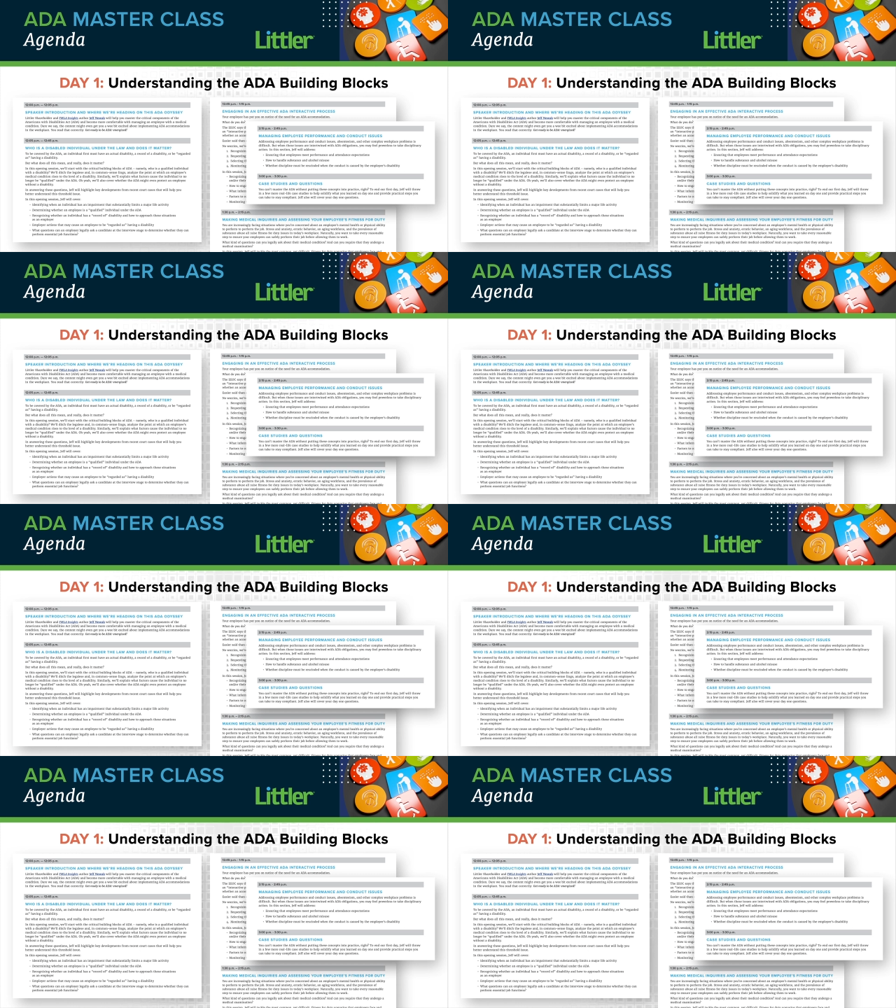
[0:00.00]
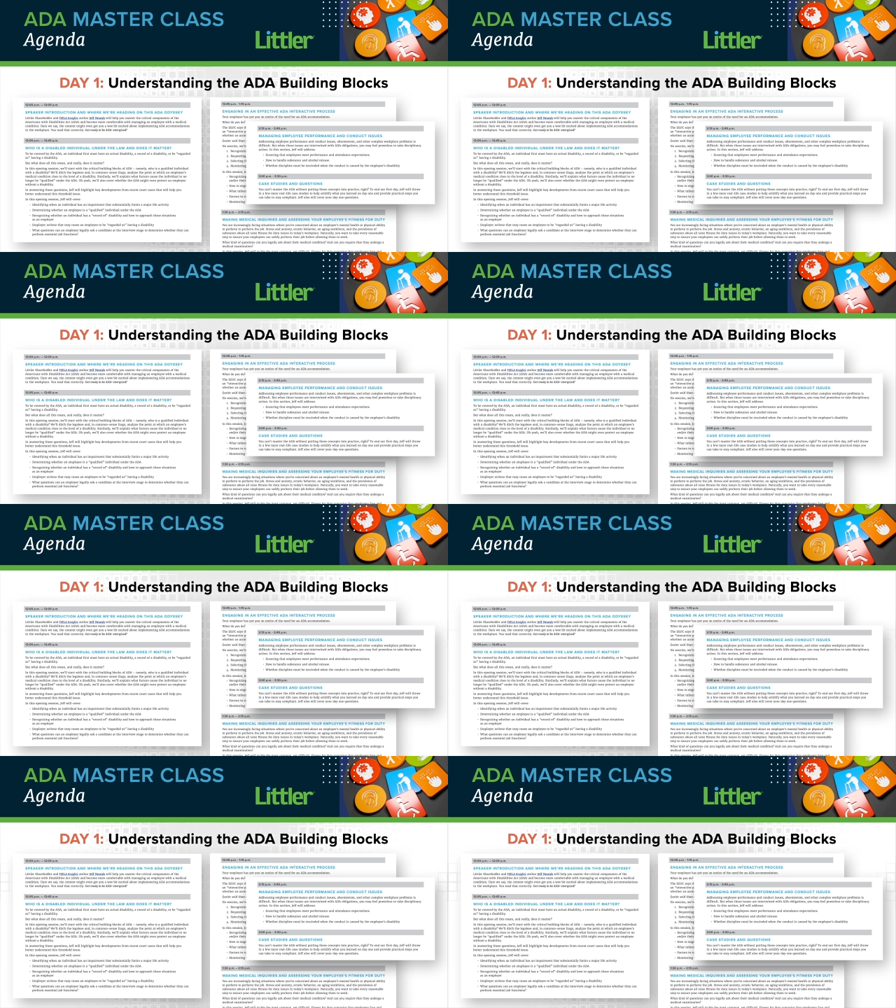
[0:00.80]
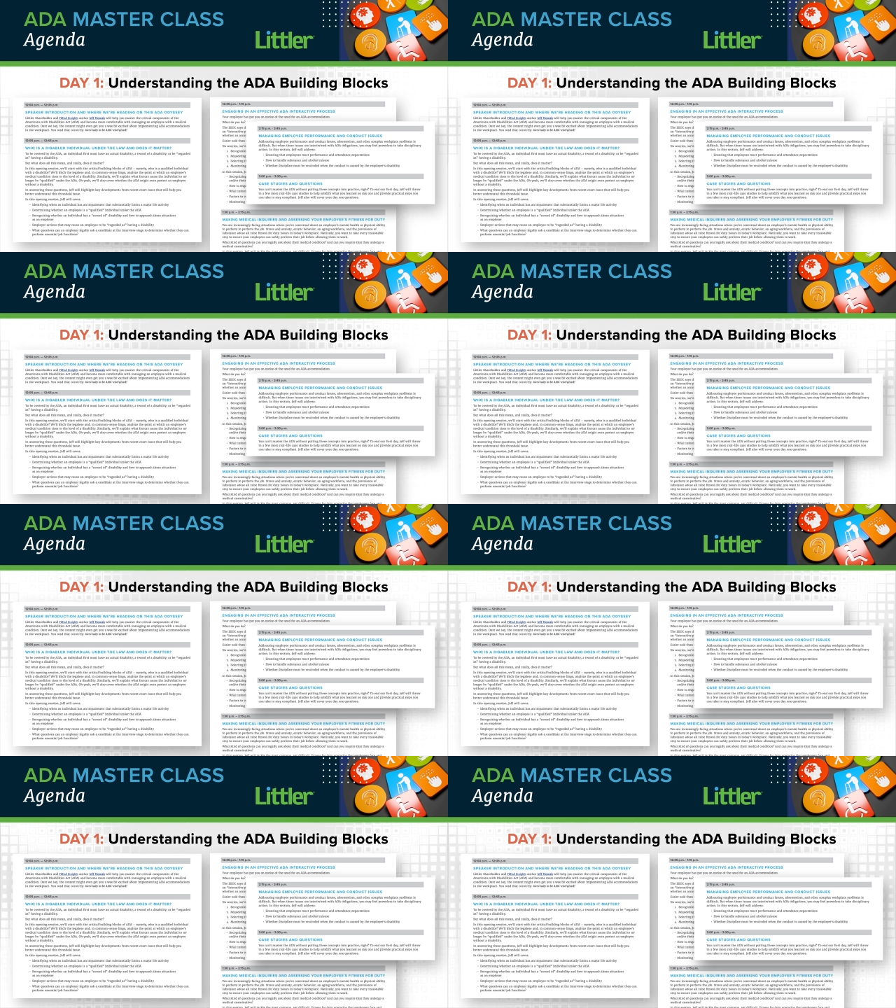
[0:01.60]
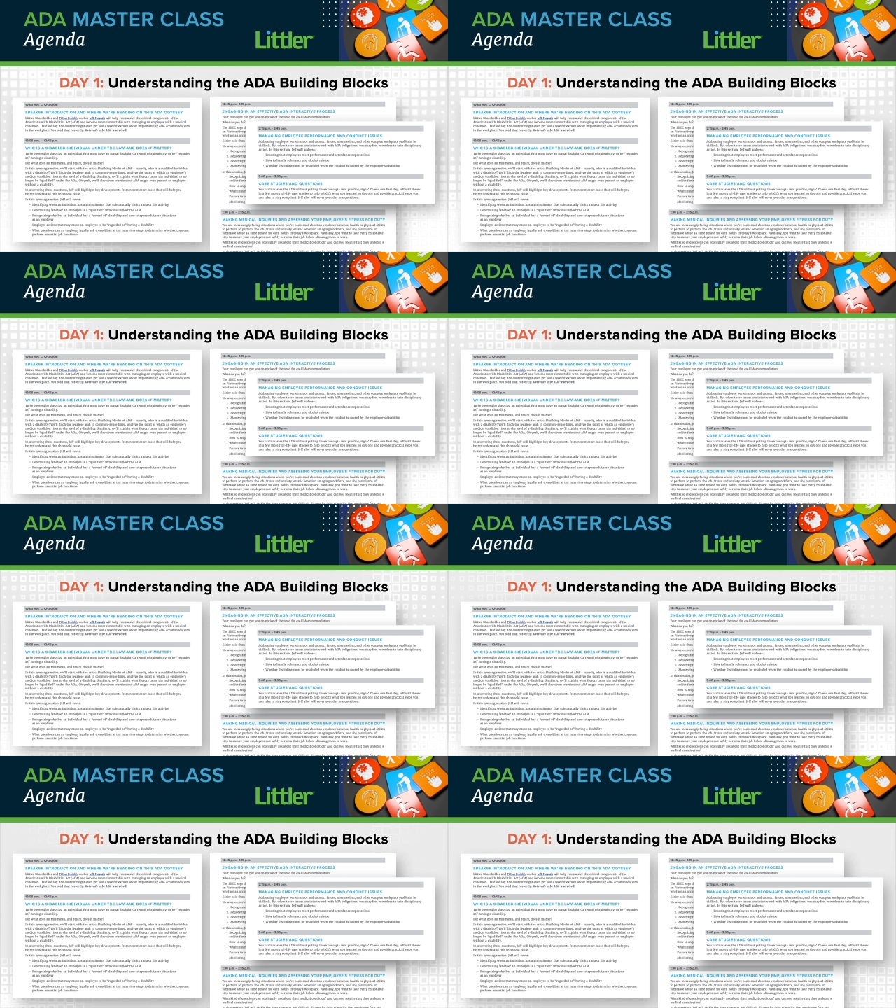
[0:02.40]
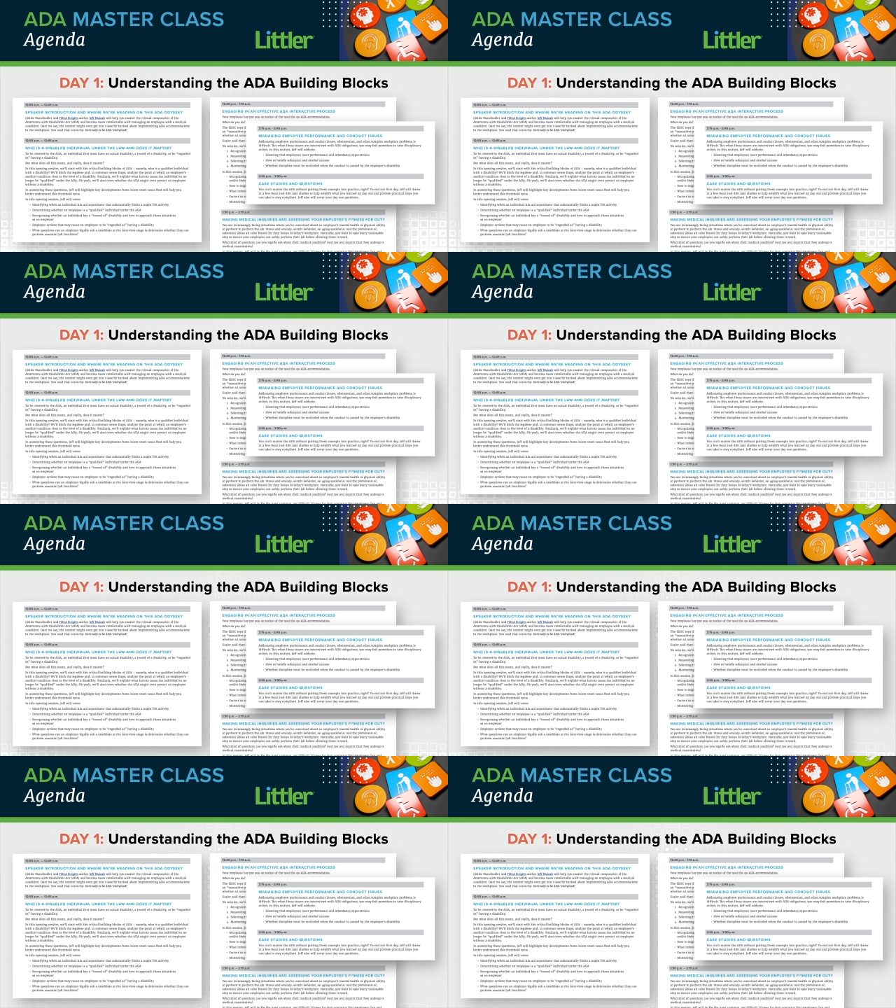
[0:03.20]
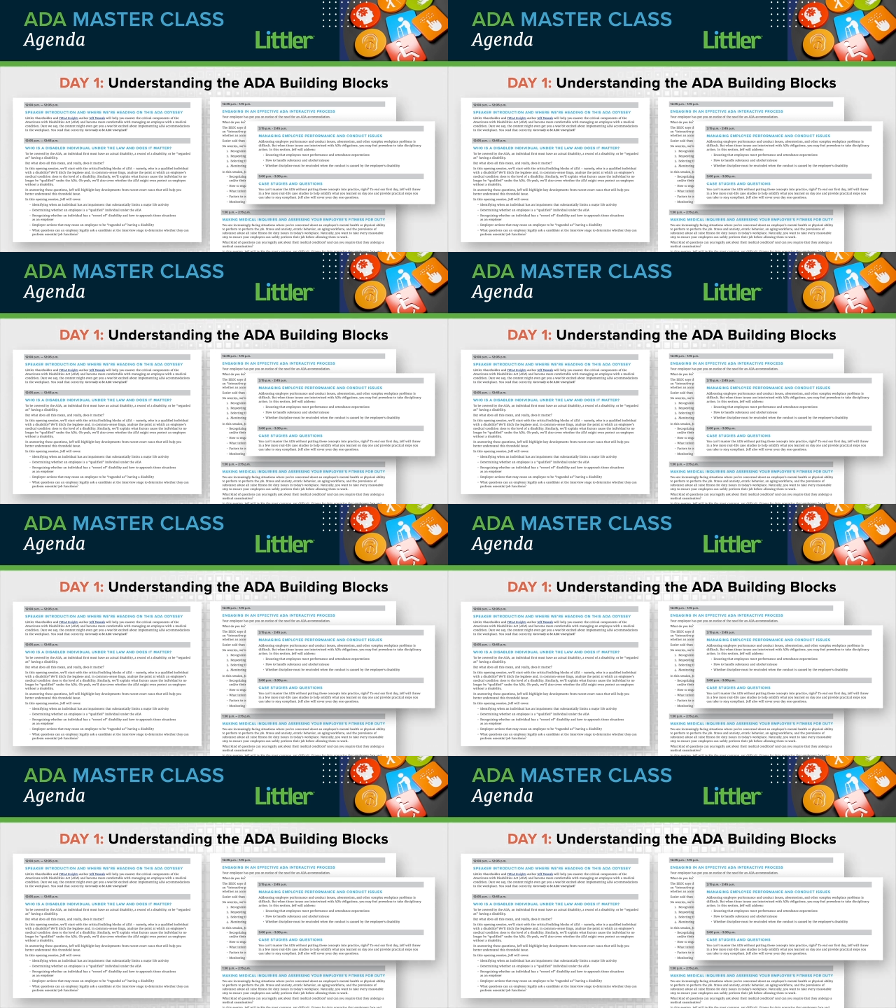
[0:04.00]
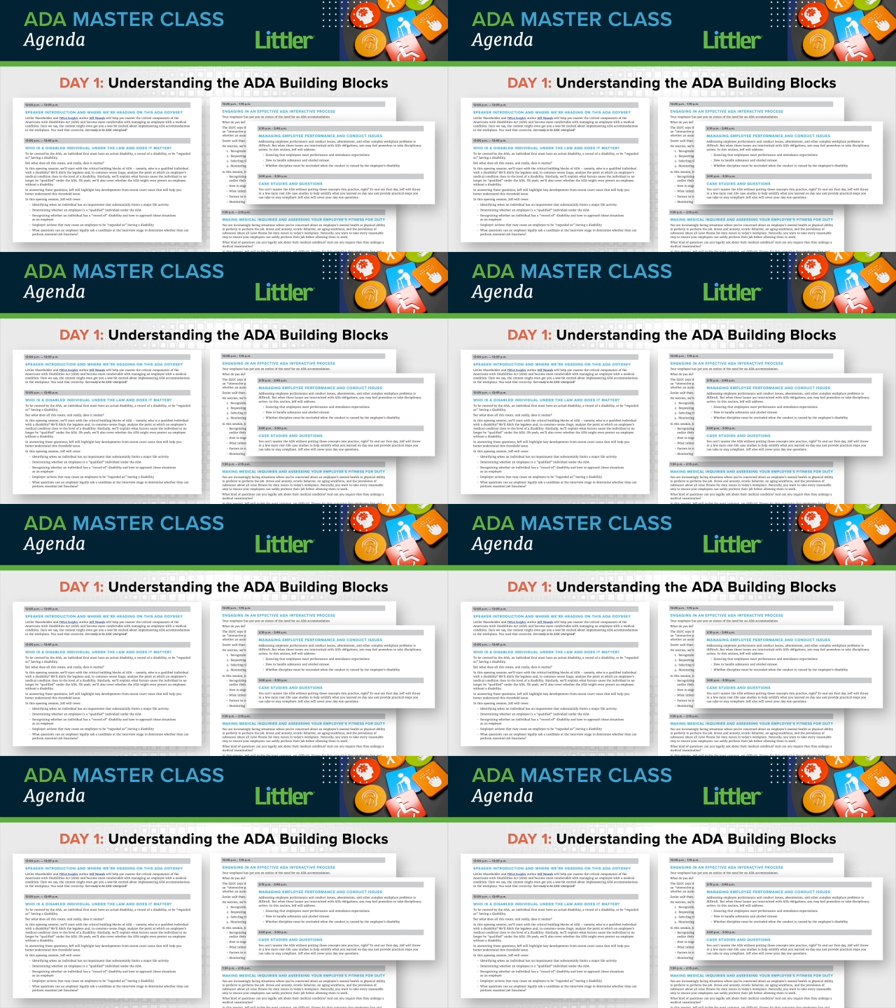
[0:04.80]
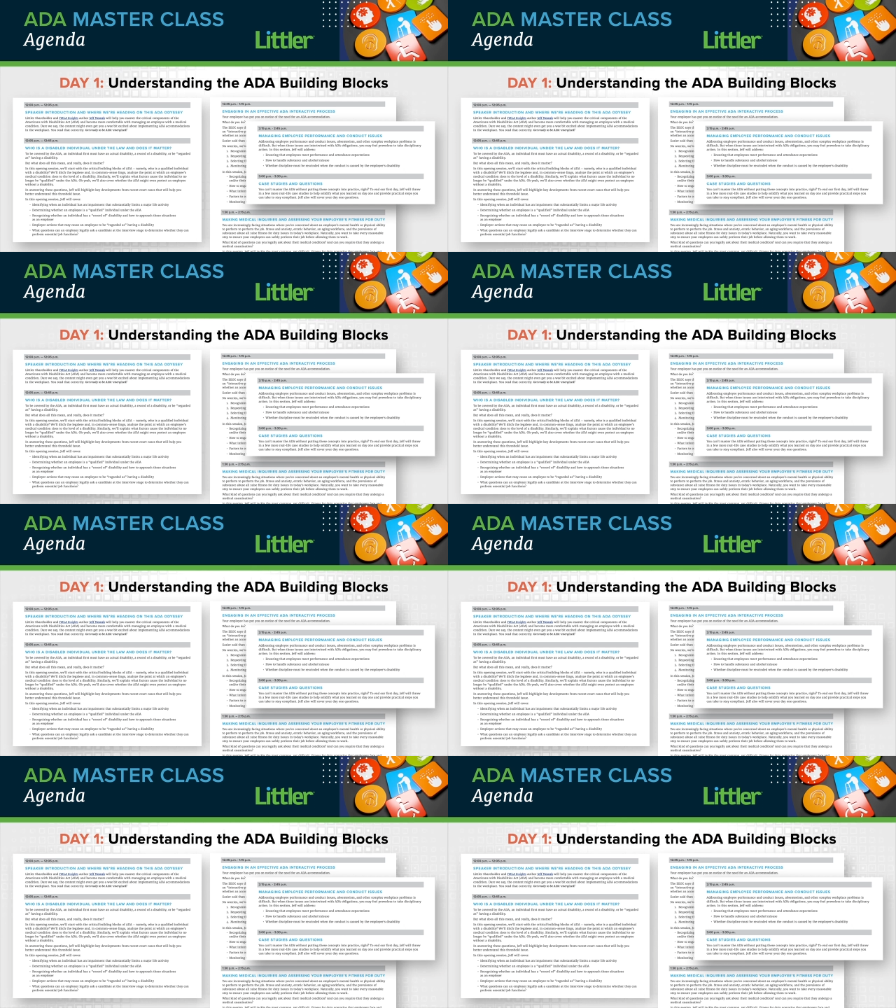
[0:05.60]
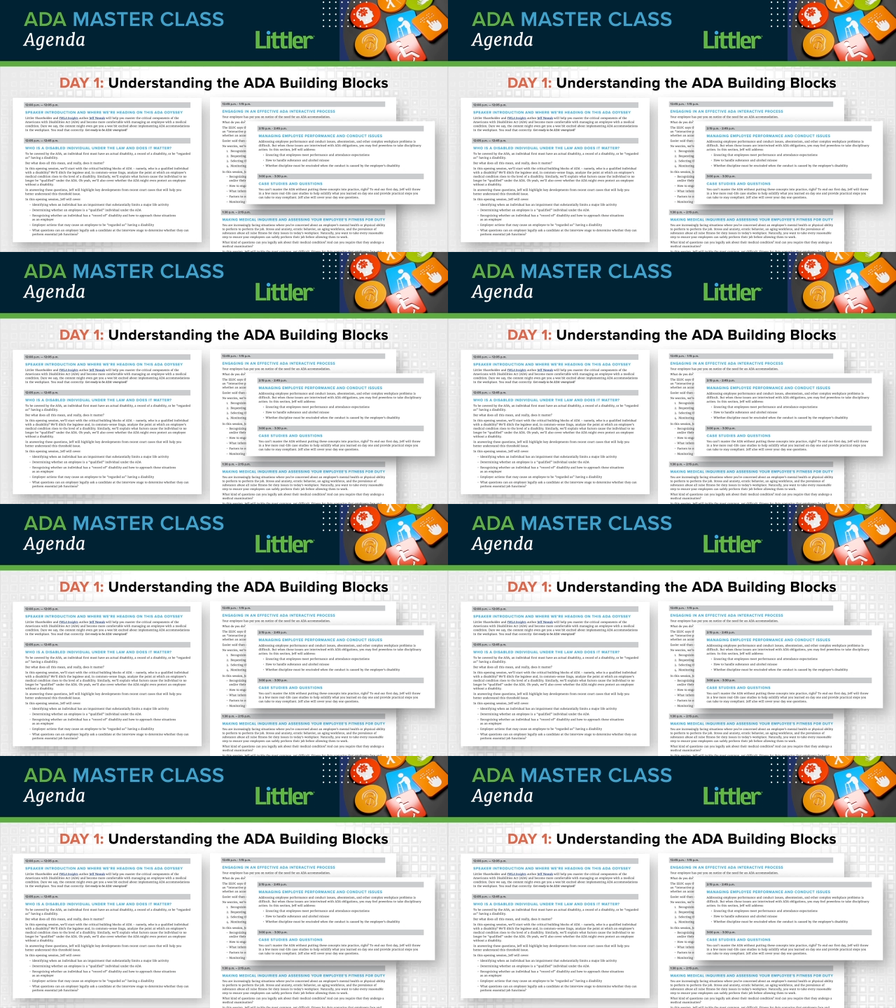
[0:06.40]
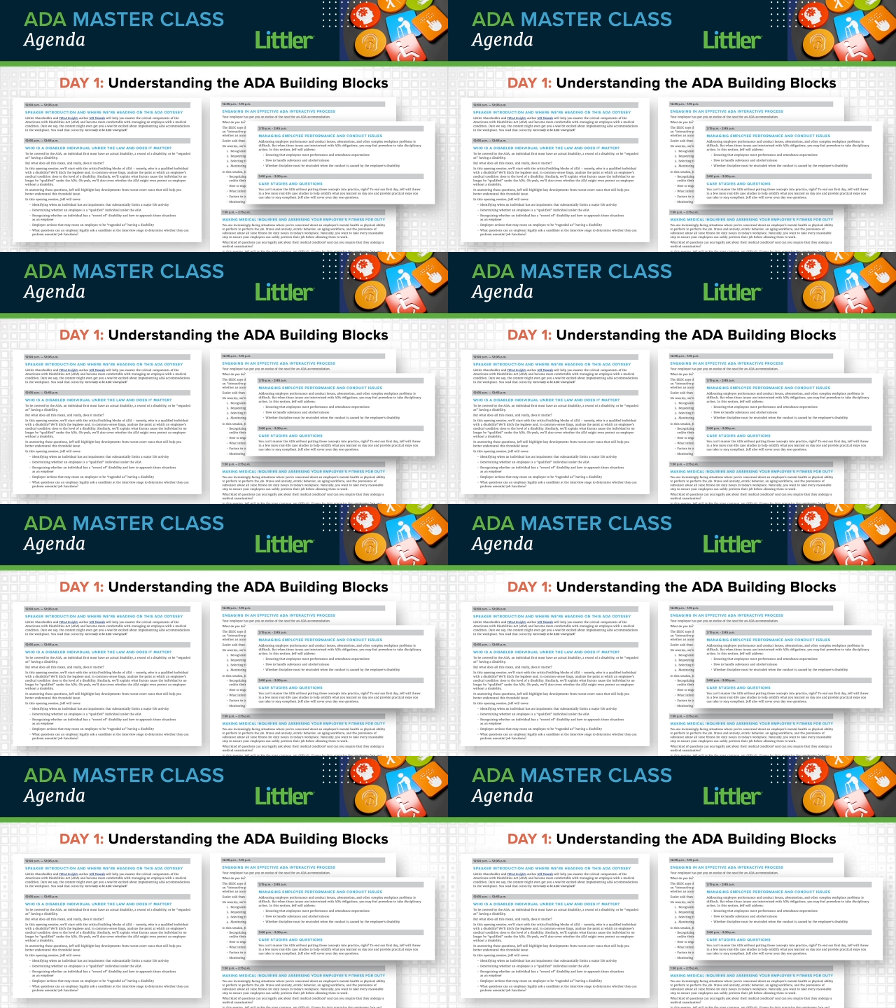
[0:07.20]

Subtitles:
(no speaker visible)